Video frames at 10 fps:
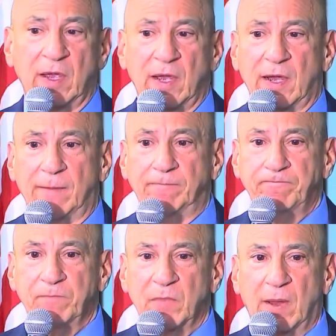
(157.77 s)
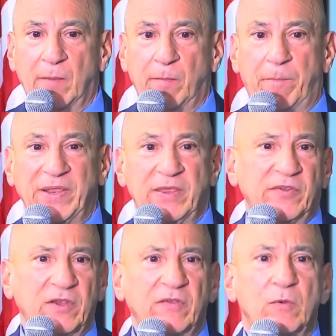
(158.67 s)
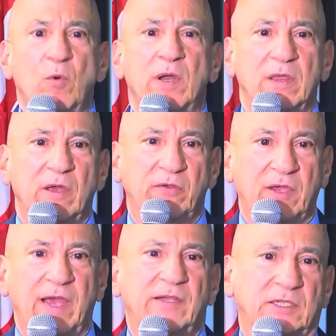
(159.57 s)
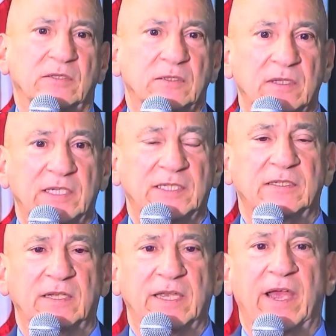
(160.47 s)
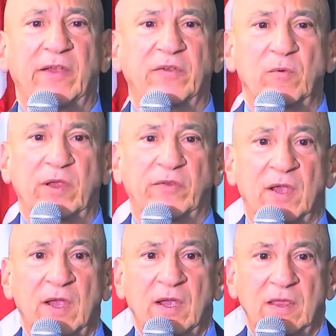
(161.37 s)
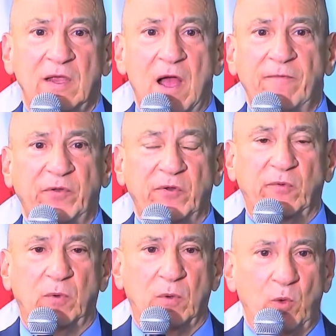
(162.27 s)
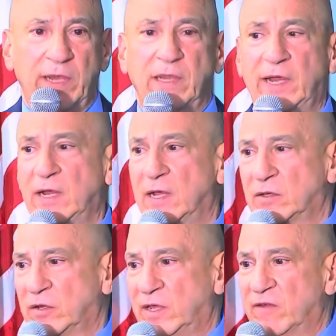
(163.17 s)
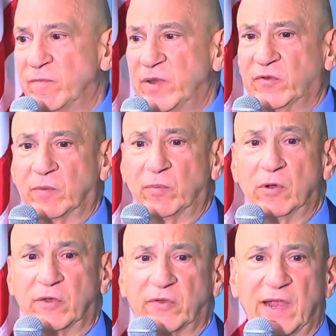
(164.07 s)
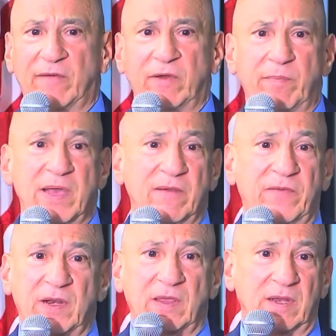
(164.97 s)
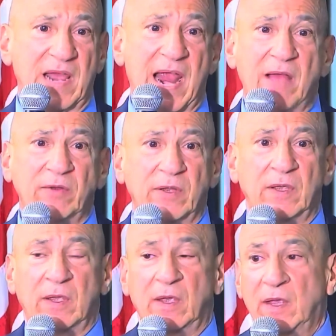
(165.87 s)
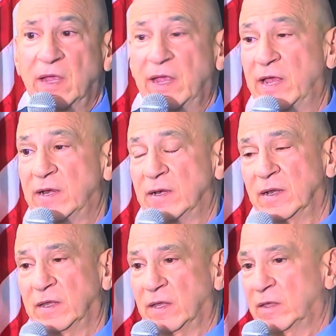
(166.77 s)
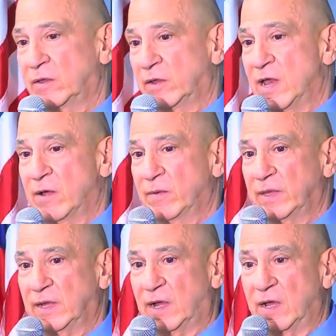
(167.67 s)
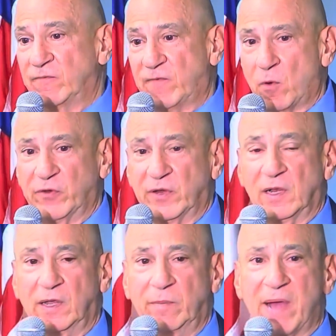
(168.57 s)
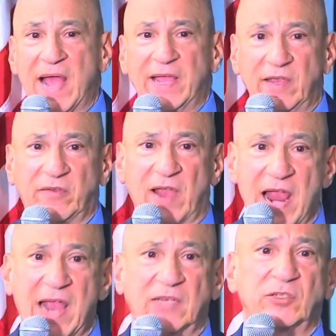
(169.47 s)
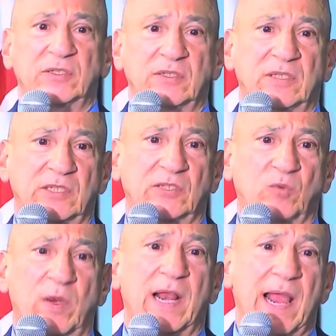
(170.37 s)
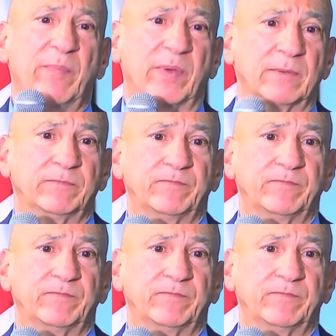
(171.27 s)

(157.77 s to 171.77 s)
Um, but this isn't one of those cases. This is a case in which the officers were willing to give Mr. Brooks every benefit of the doubt. And, you know, unfortunately, by his actions, this is what happened.